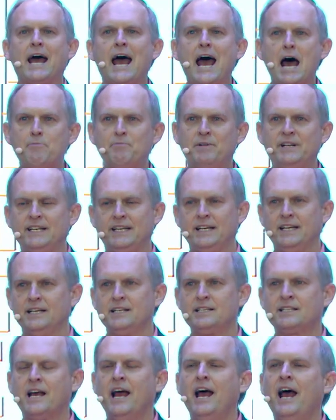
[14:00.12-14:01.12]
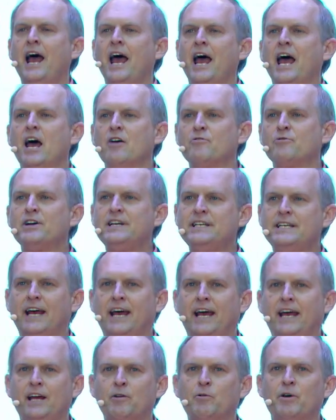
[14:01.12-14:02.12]
happened is Every
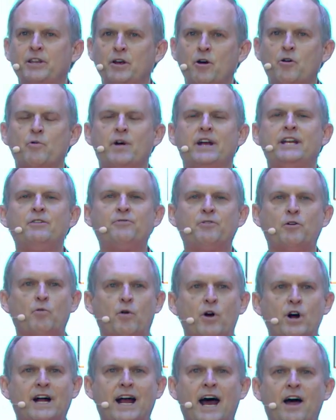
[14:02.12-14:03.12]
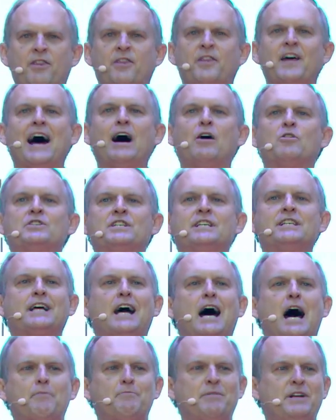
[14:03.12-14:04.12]
day, when they were ready for work, a thousand
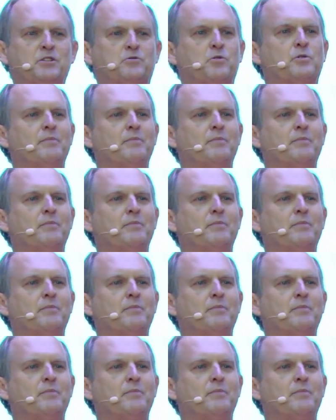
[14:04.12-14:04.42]
copies were